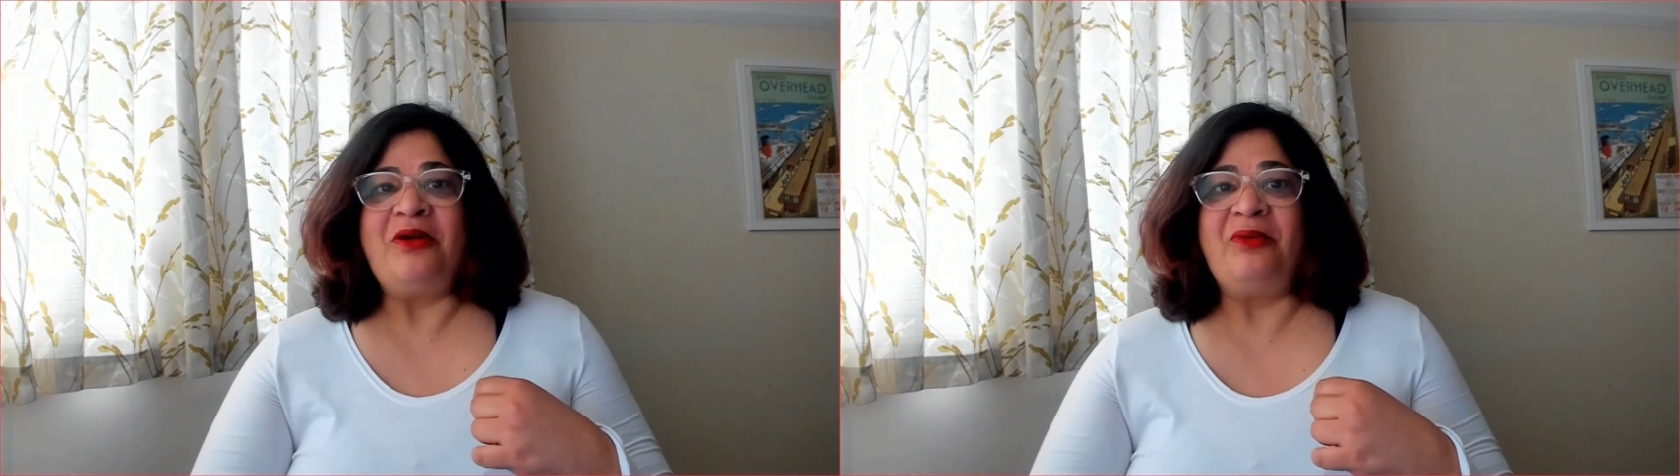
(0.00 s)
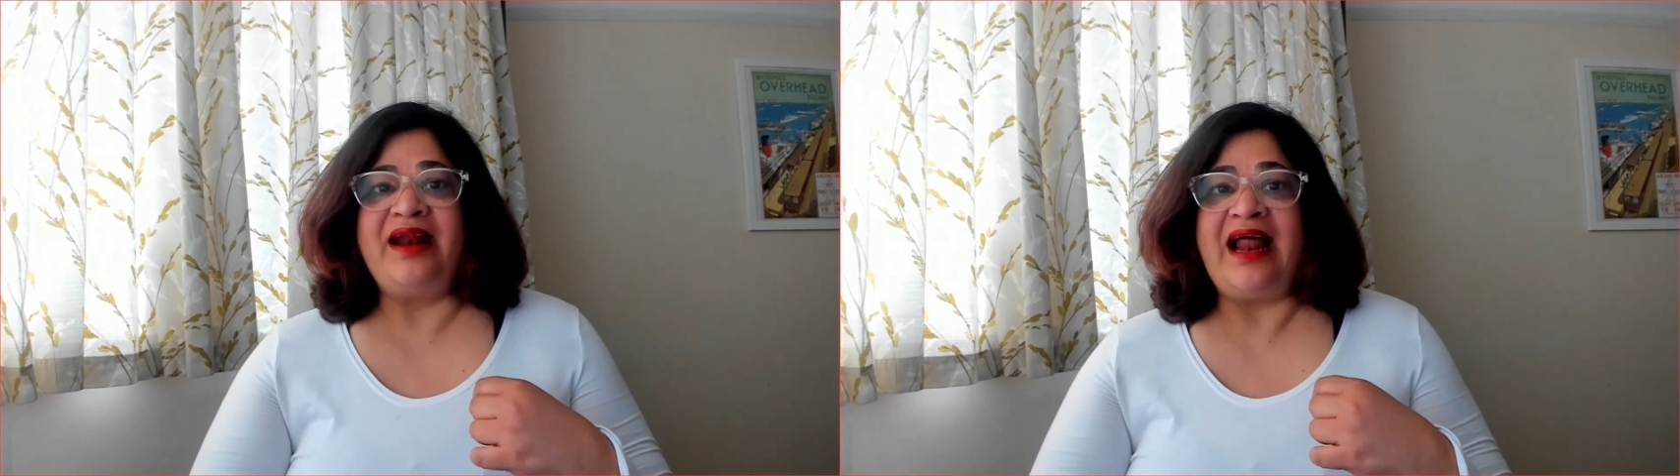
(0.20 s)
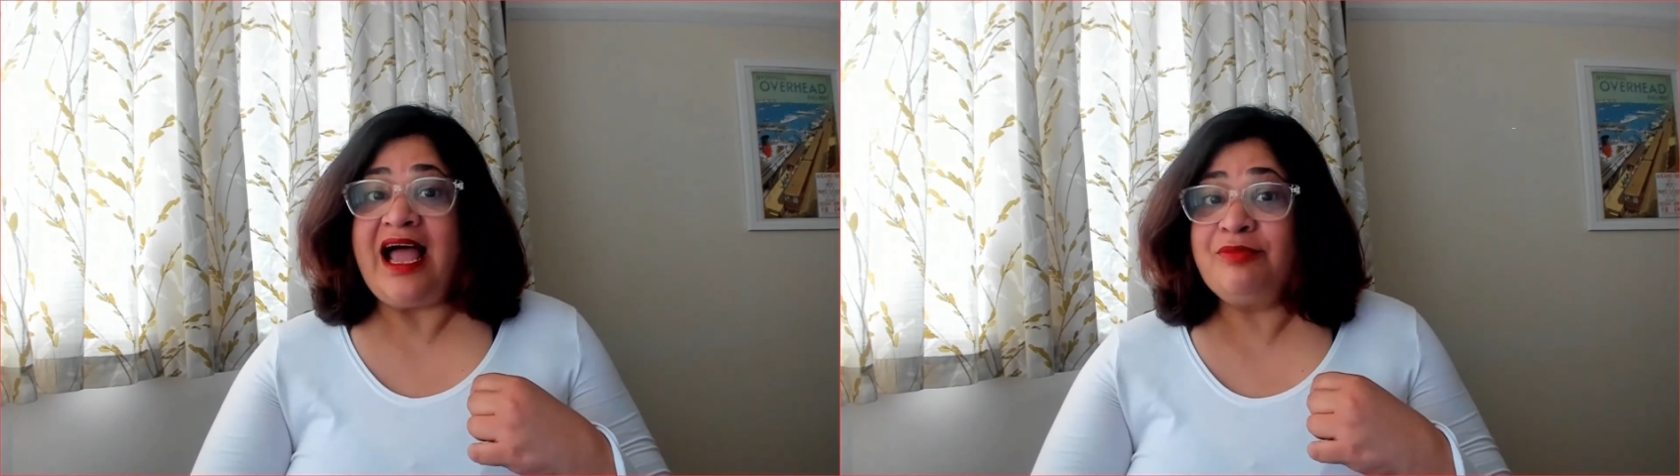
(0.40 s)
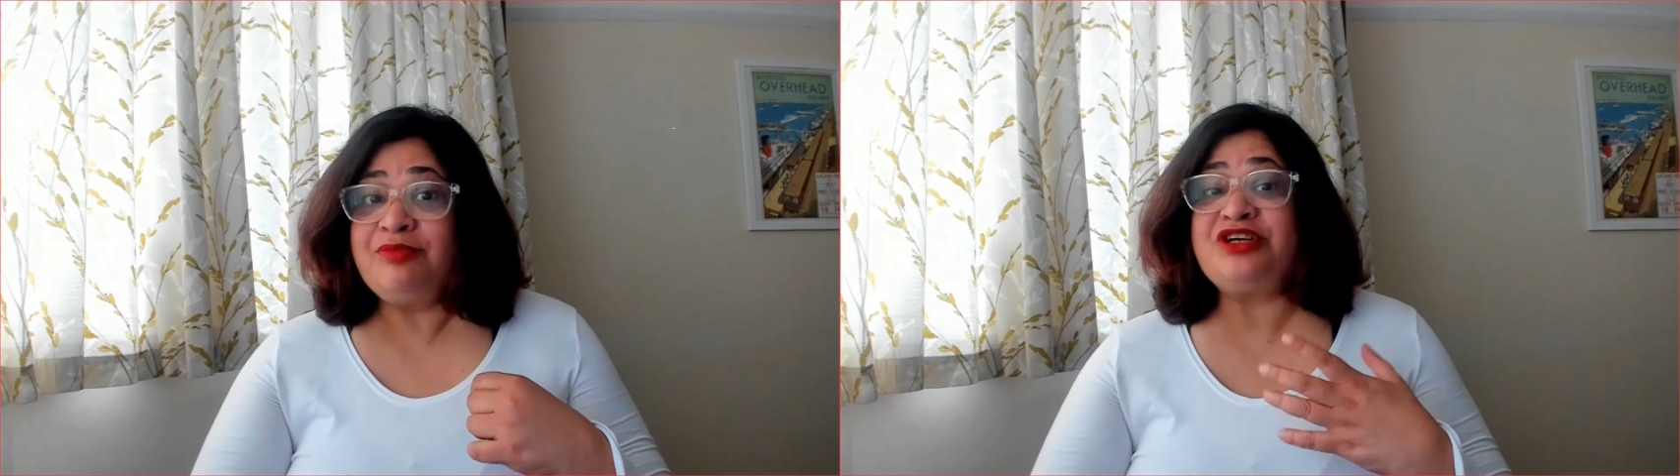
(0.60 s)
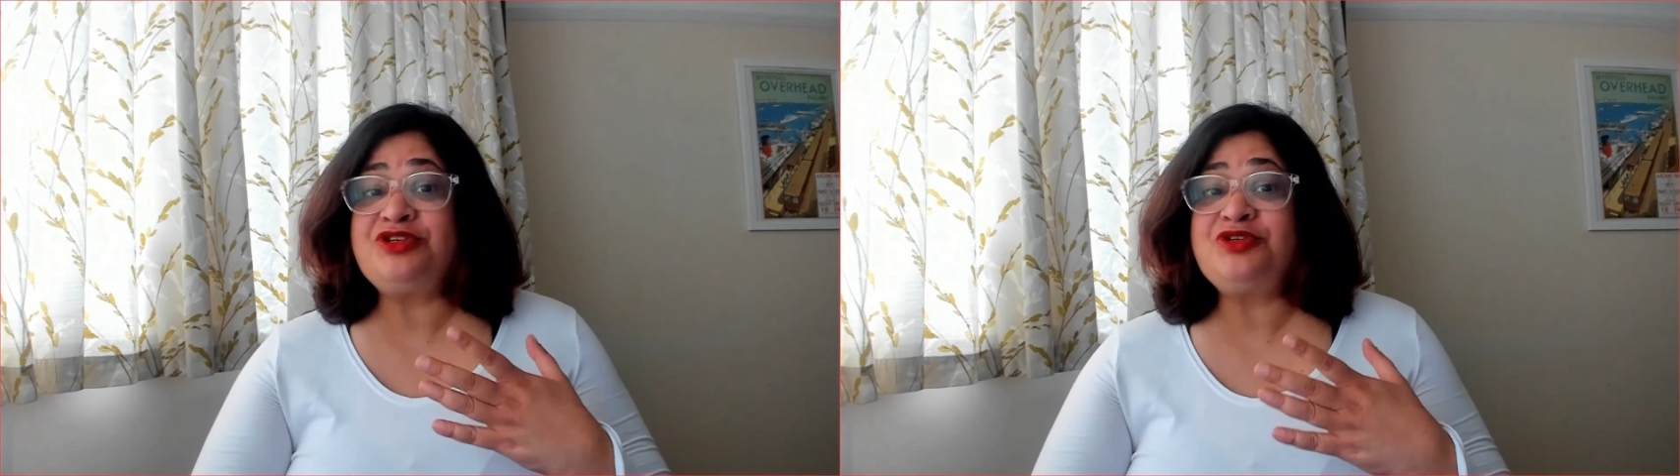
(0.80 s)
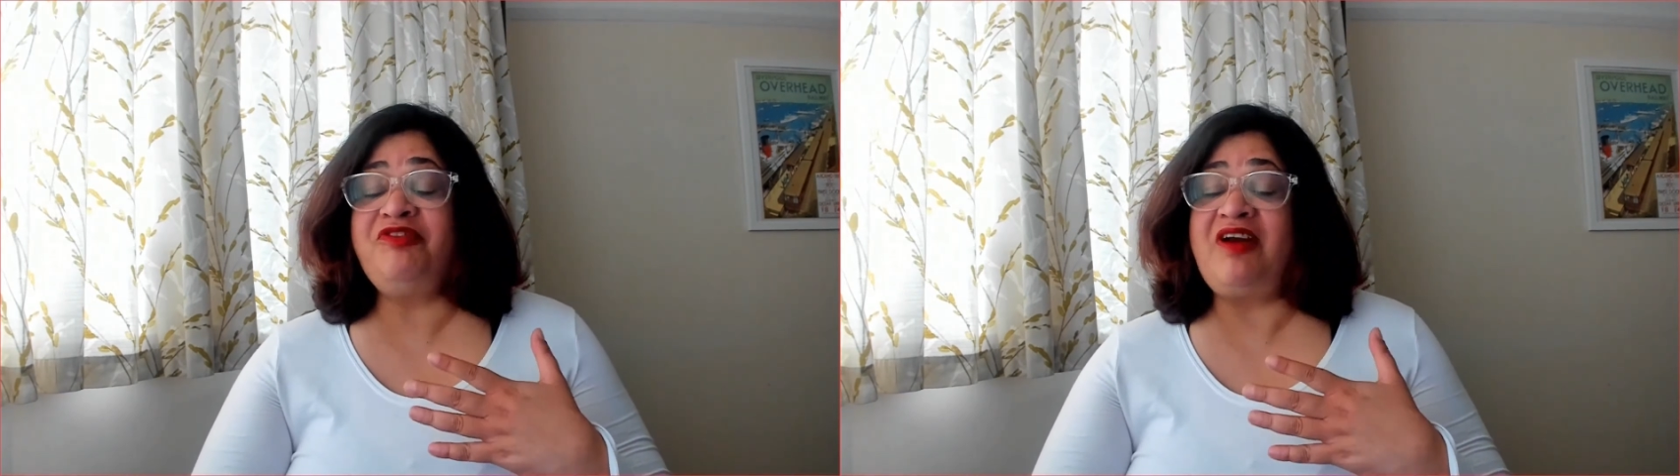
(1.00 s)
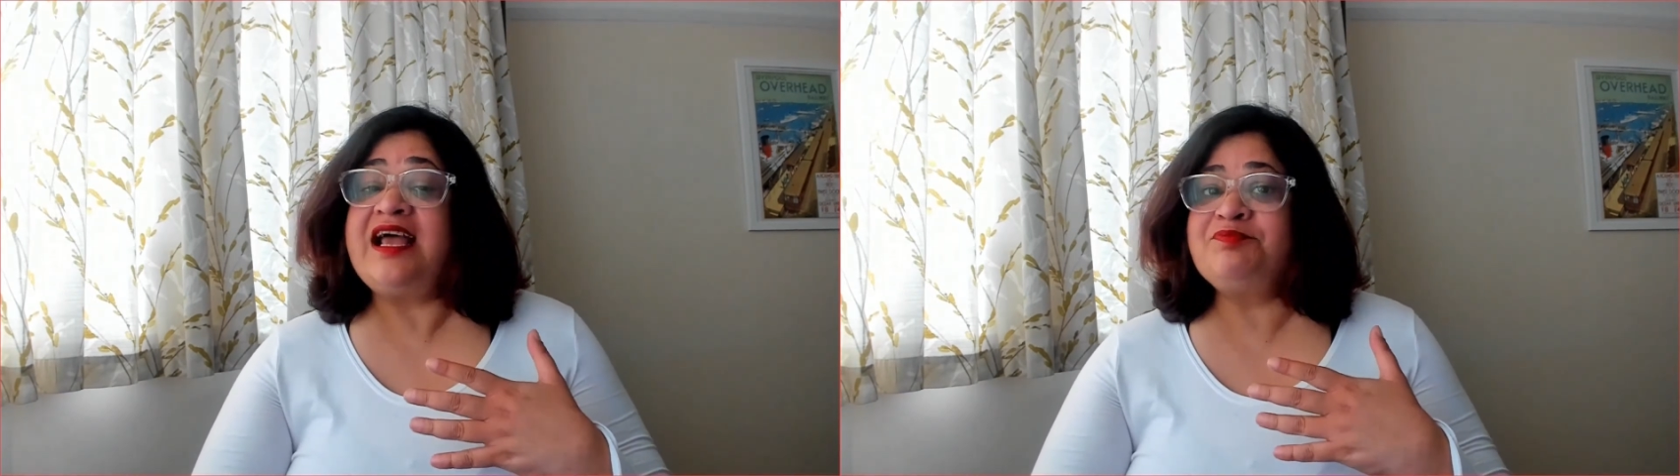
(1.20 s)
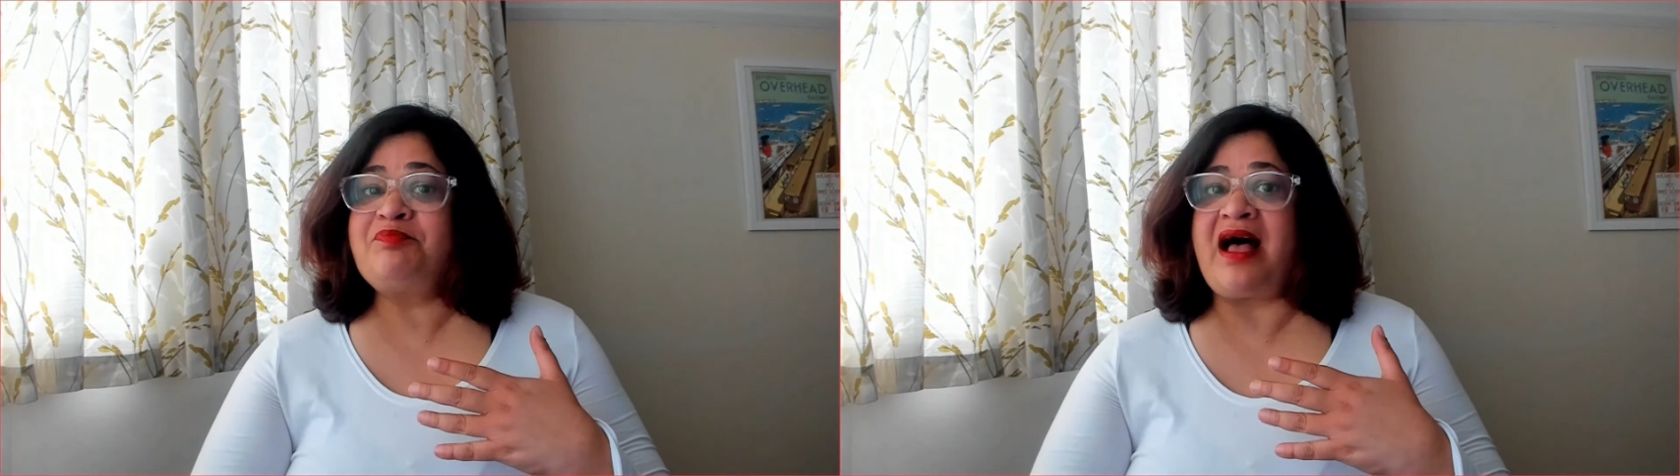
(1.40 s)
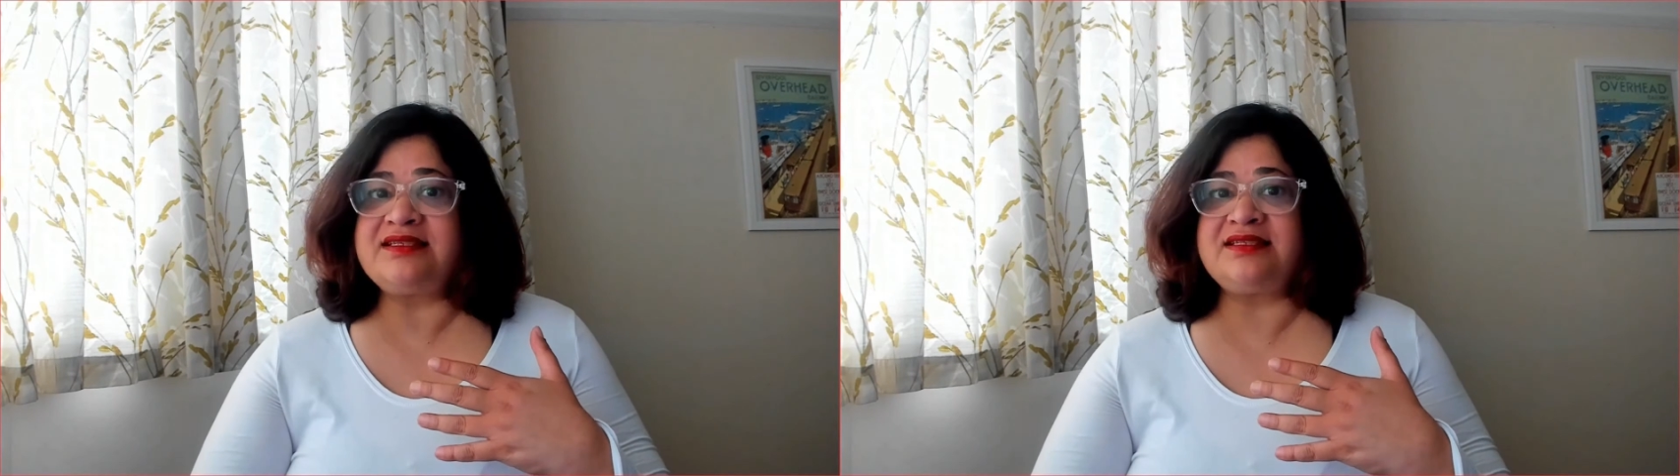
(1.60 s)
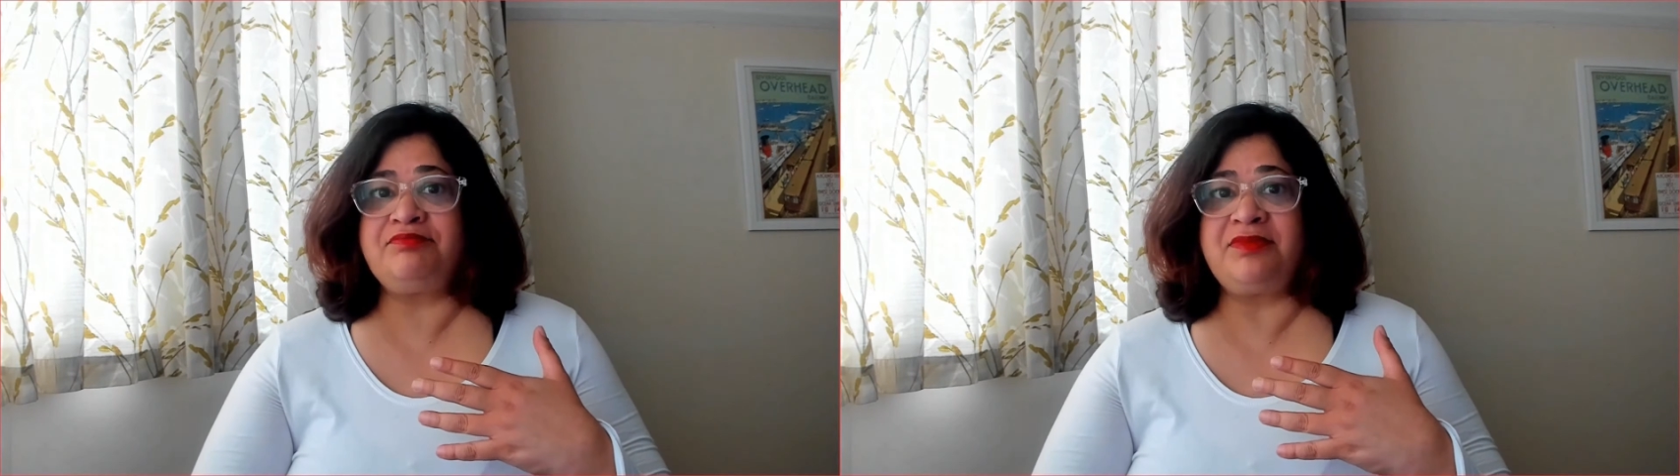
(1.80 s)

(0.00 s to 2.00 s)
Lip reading: When Hayabusa2 flies past